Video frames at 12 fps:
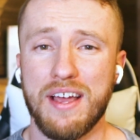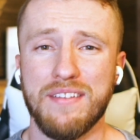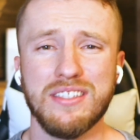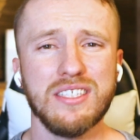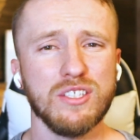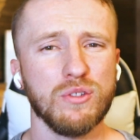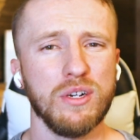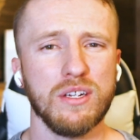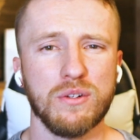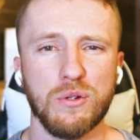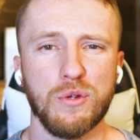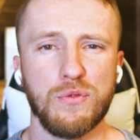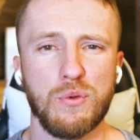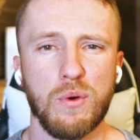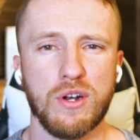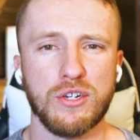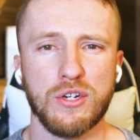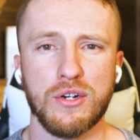And this is critical if you
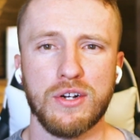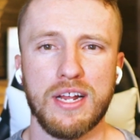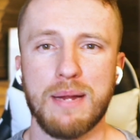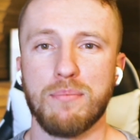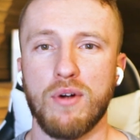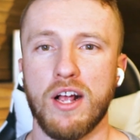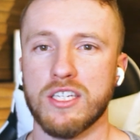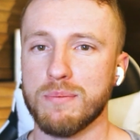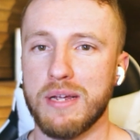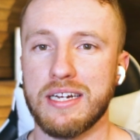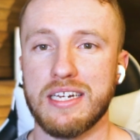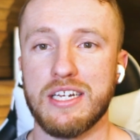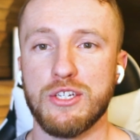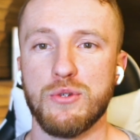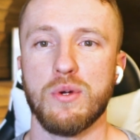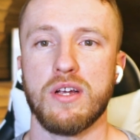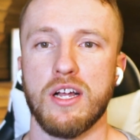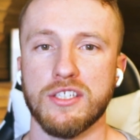want to turn a prospect
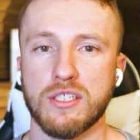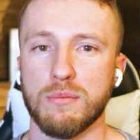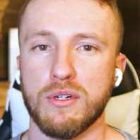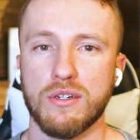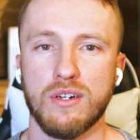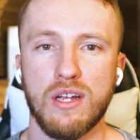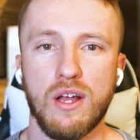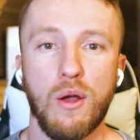into a customer.